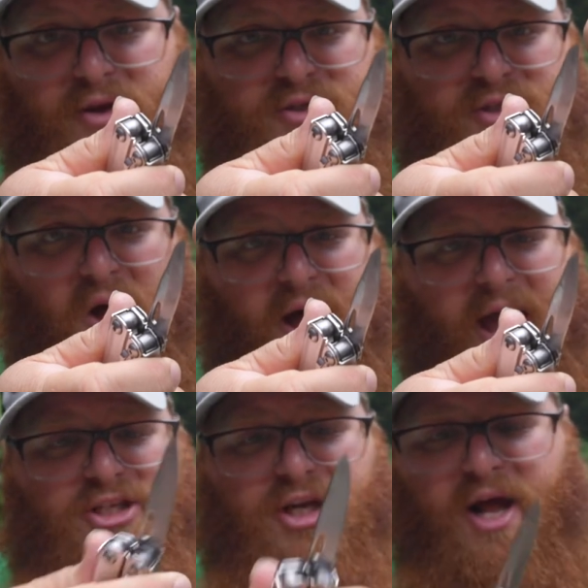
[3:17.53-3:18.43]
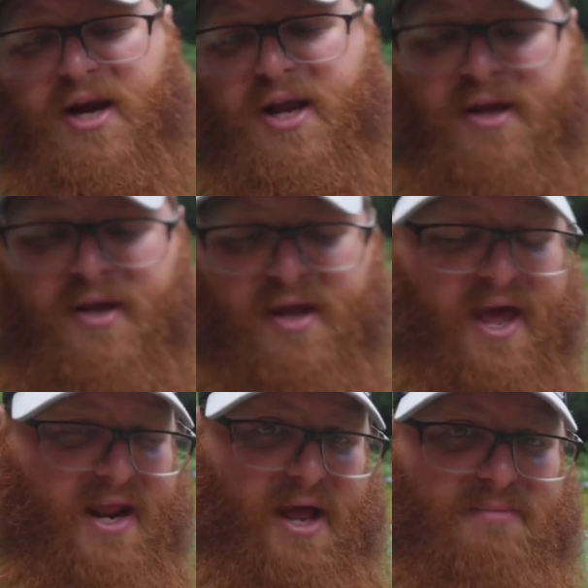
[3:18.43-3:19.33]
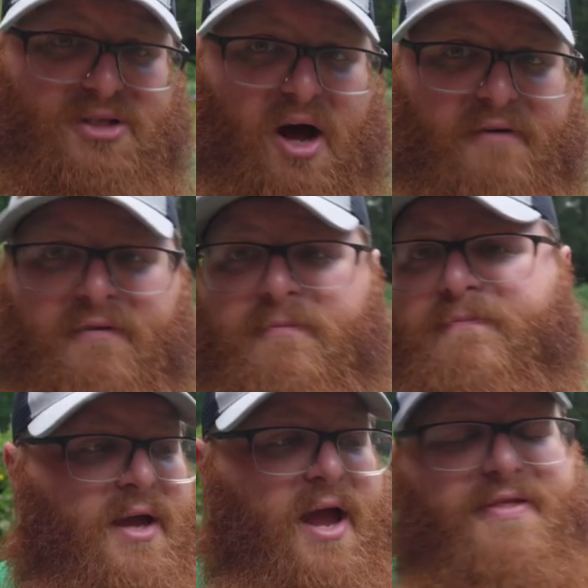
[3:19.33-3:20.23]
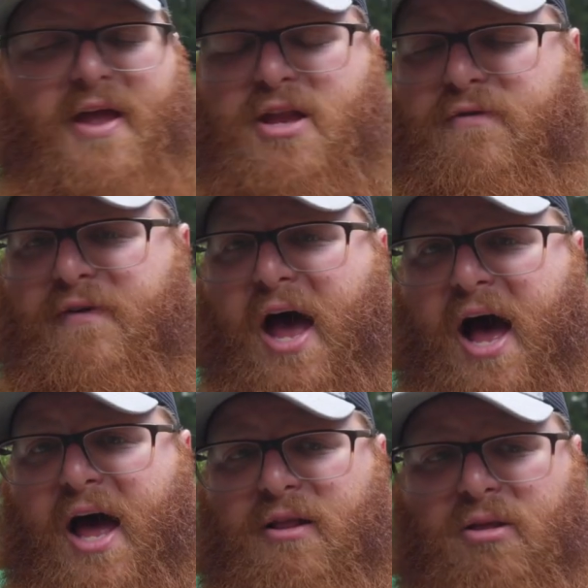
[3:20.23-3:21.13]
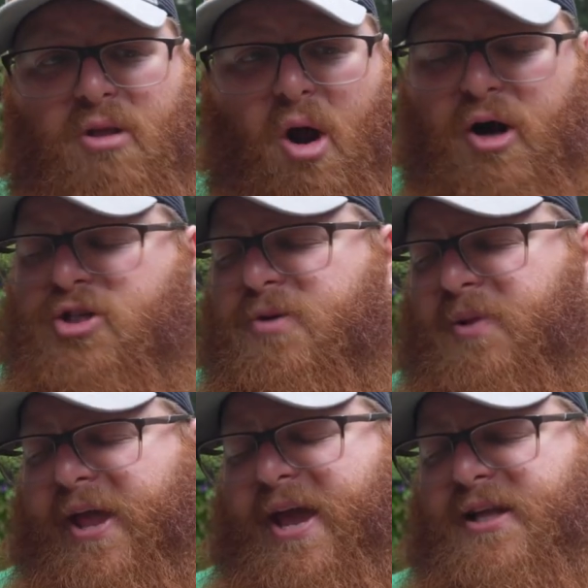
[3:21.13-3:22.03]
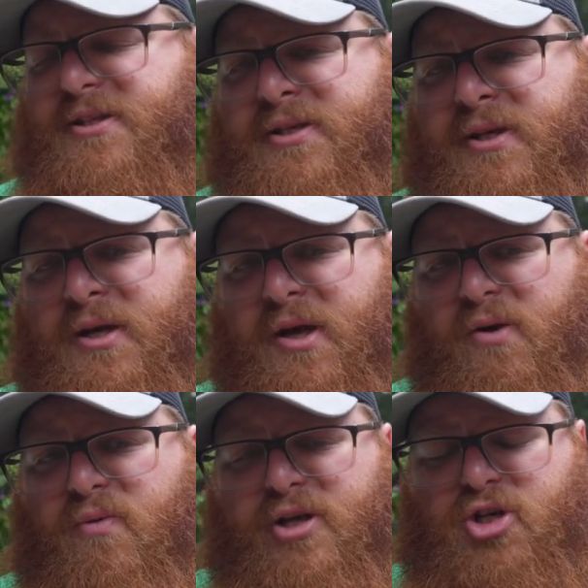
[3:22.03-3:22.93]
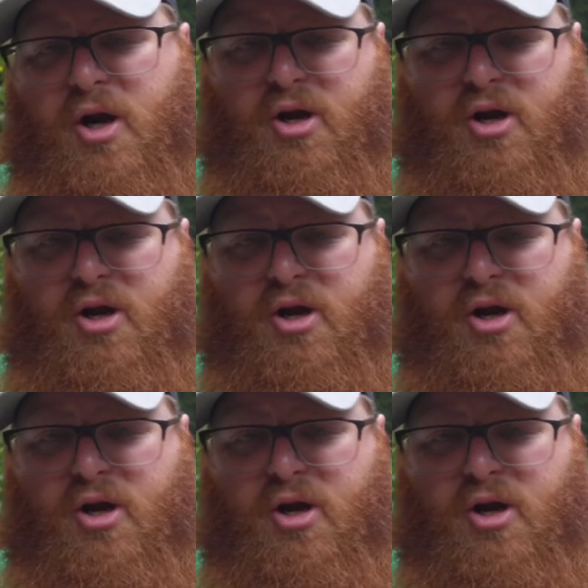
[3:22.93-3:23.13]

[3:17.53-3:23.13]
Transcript: little saw action on it and it comes off. And then you've got larger blades which are